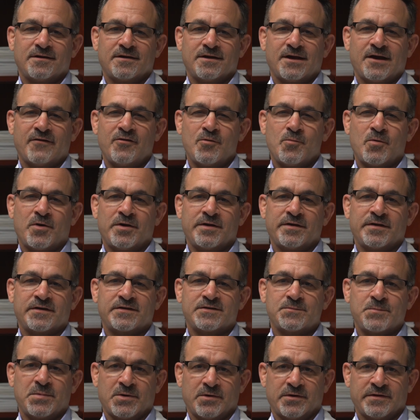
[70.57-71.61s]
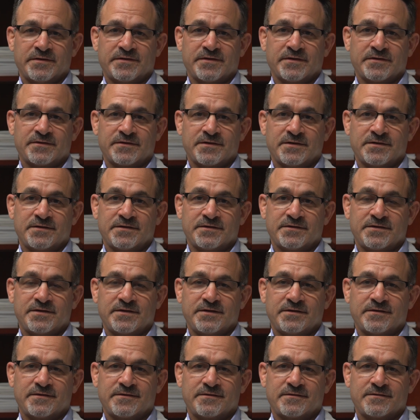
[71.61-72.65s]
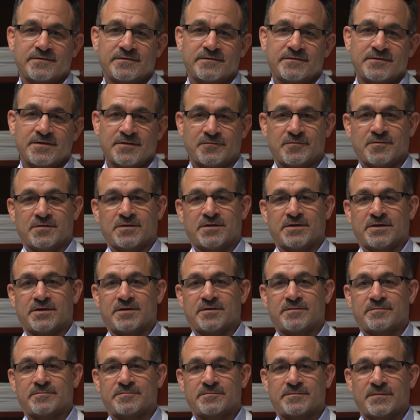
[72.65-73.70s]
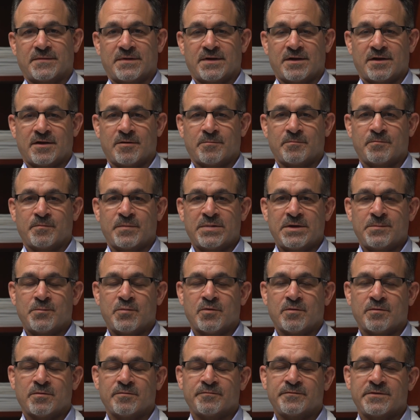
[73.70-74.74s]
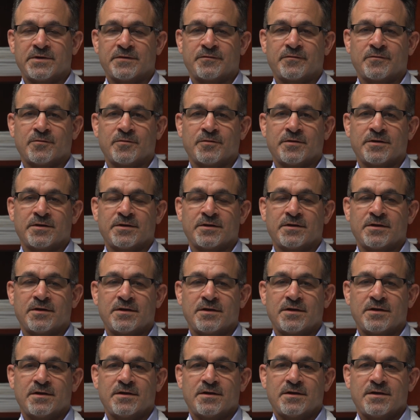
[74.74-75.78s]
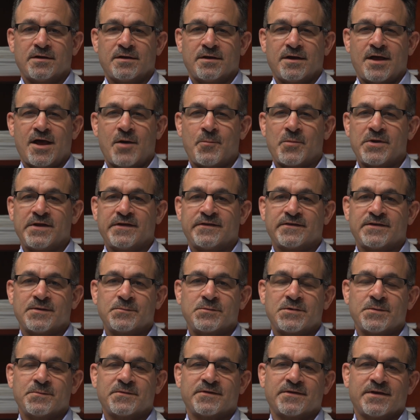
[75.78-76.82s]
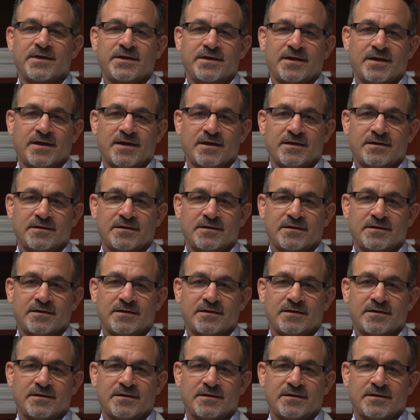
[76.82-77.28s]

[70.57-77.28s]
Everyone experiences the disease differently. People differ in how many symptoms they get,